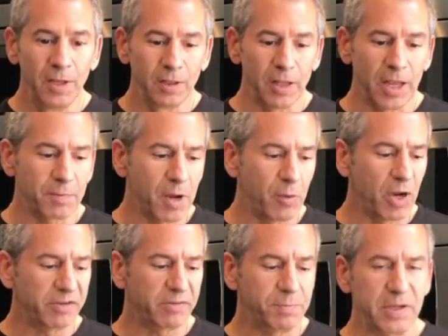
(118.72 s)
Like my
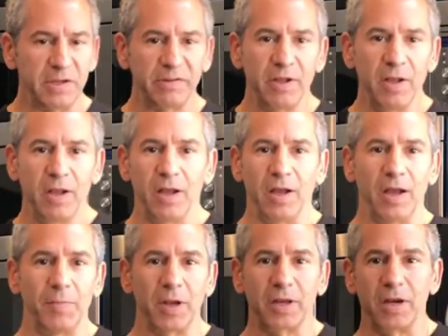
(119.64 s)
recipes,
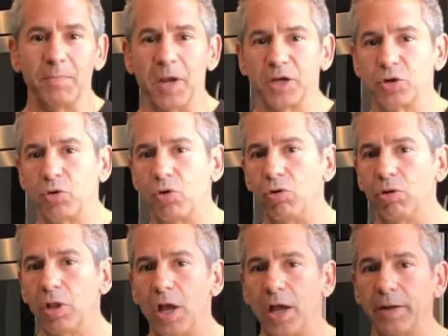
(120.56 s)
I'm not going to measure a
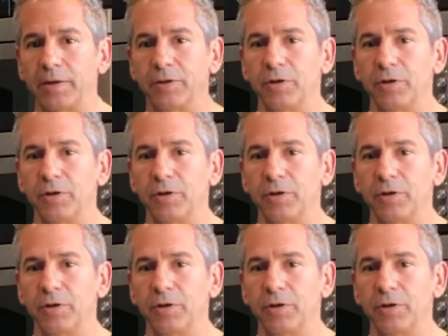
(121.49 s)
whole lot.